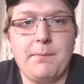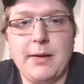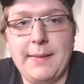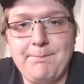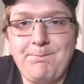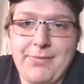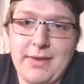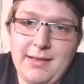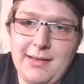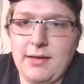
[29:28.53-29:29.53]
But
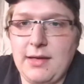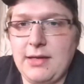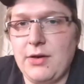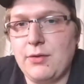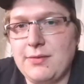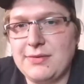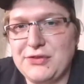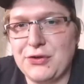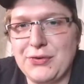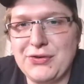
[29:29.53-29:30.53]

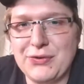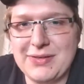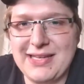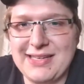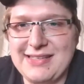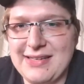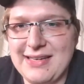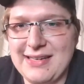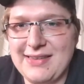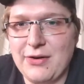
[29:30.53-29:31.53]
don't get
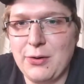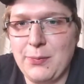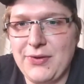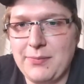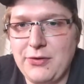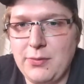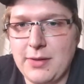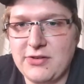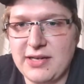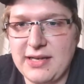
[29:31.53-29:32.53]
the hopes up too
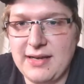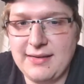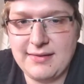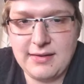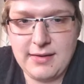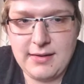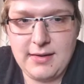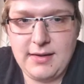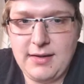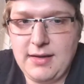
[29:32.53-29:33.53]
much, I guess.
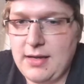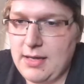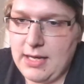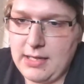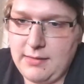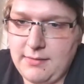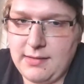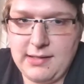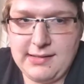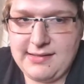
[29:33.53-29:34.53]

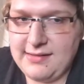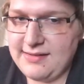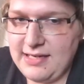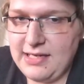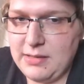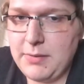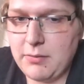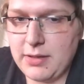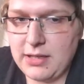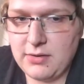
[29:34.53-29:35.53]
It's insane to me
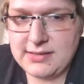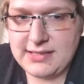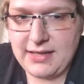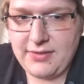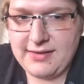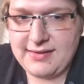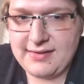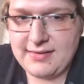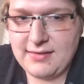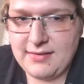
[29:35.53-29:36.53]
when I looked at
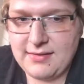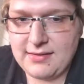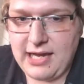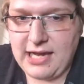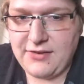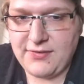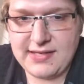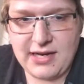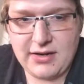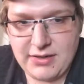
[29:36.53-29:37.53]
this case
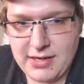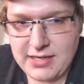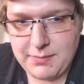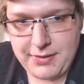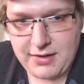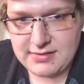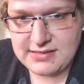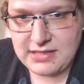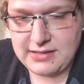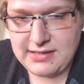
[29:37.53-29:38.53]
fatality rate
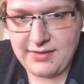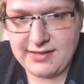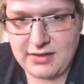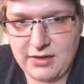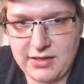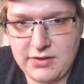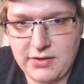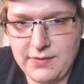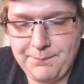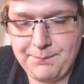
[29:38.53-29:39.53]
comparison and did this
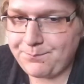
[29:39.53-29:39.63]
article.